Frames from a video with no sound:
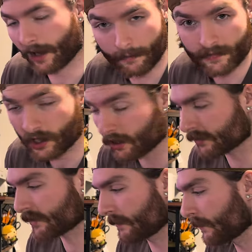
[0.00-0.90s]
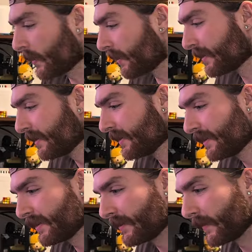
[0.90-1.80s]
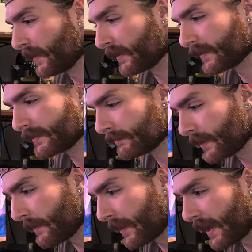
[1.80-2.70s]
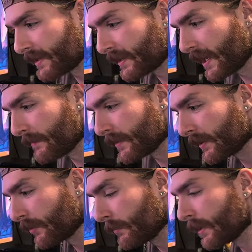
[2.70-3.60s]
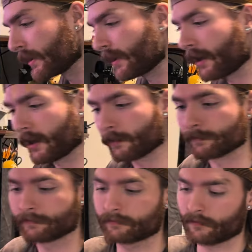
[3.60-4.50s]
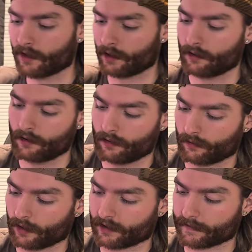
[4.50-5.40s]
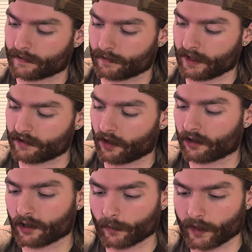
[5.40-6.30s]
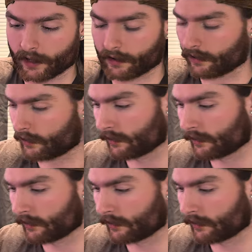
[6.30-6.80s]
I'm sure someone will be able to educate me a little bit. We got some desoldering wick.